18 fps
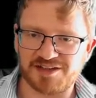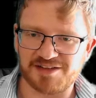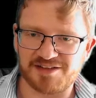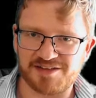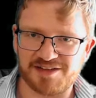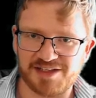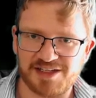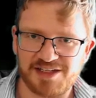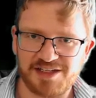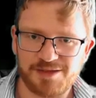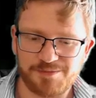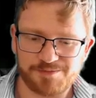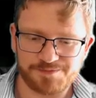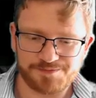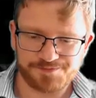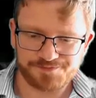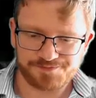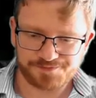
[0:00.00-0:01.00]
D.
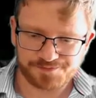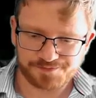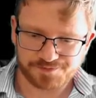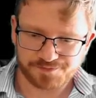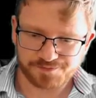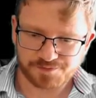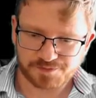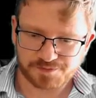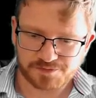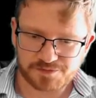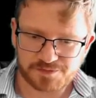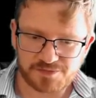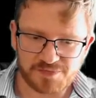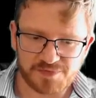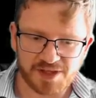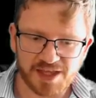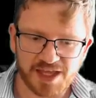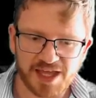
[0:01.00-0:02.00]

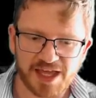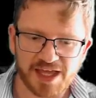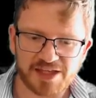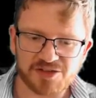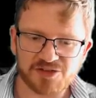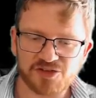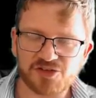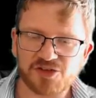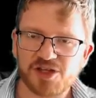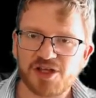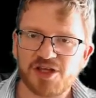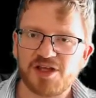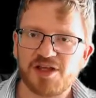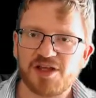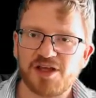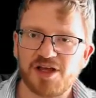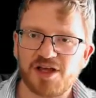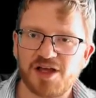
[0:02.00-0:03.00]
And
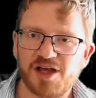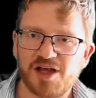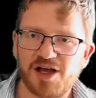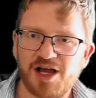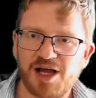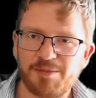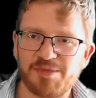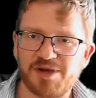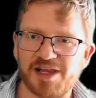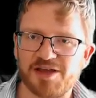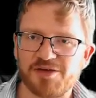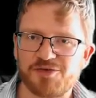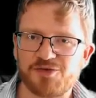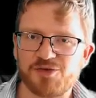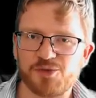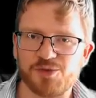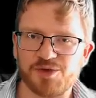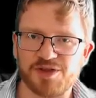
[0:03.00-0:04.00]
I'm
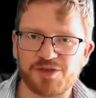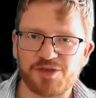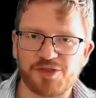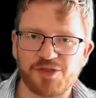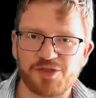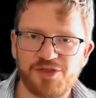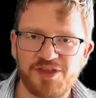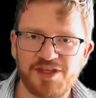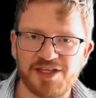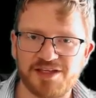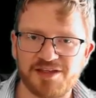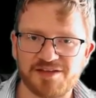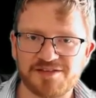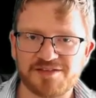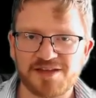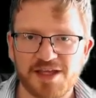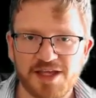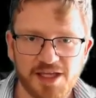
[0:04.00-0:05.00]
left with
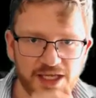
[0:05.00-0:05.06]
these.